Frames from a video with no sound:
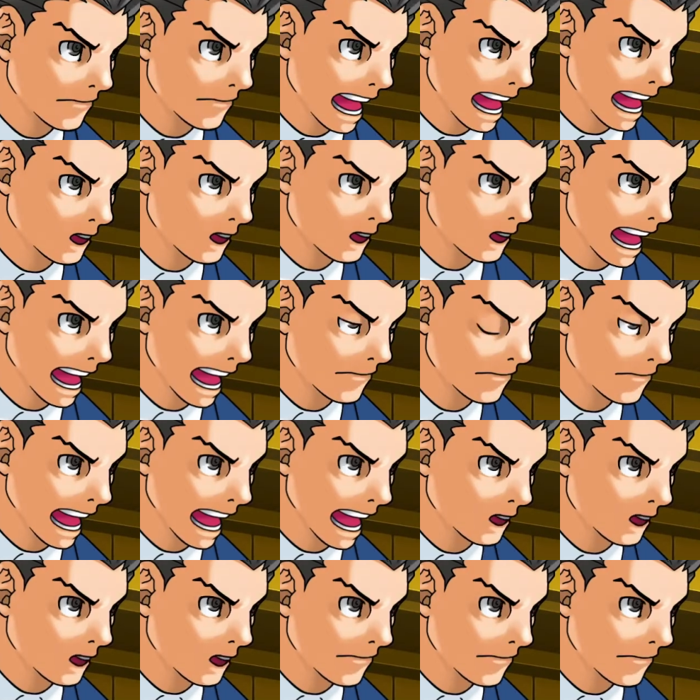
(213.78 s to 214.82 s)
What about
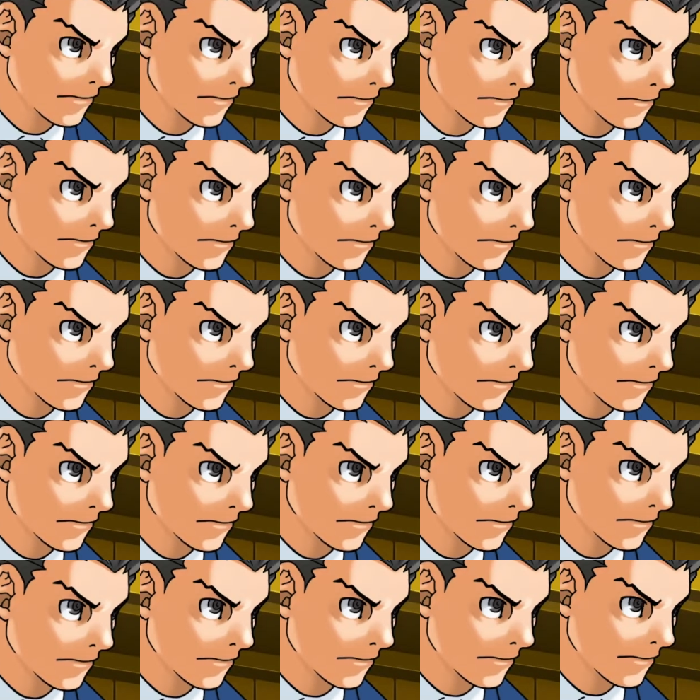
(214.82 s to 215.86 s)
before you got to the guard
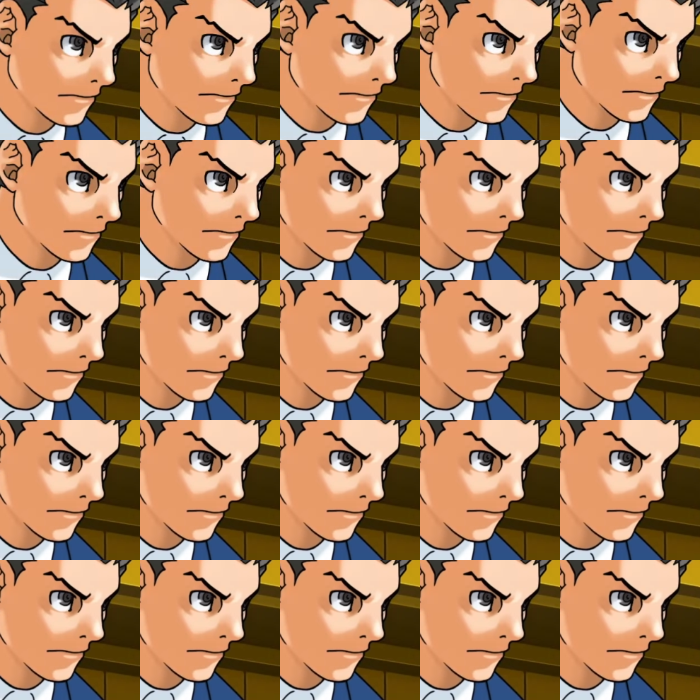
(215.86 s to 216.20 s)
station?